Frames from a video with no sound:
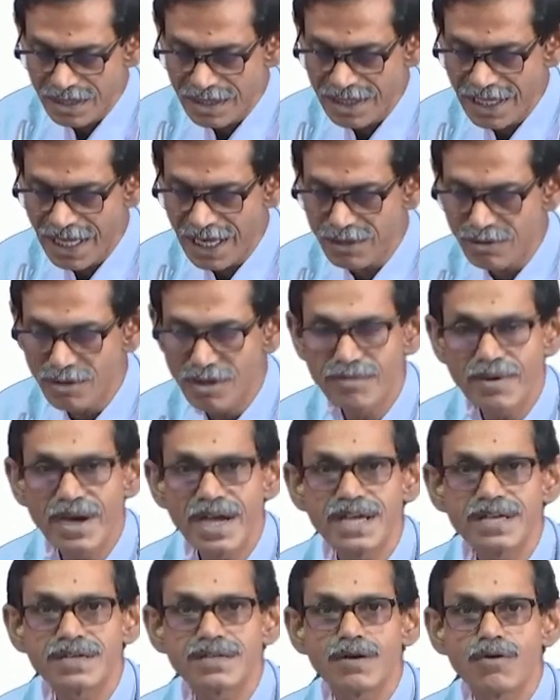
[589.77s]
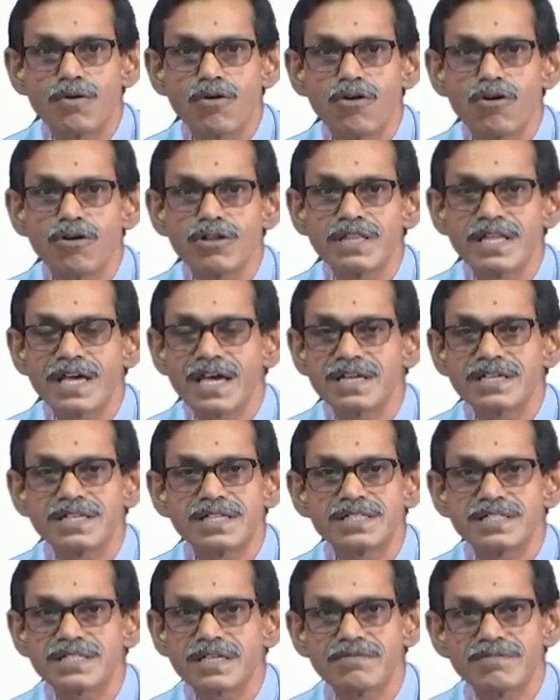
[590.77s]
That will bind all the antigen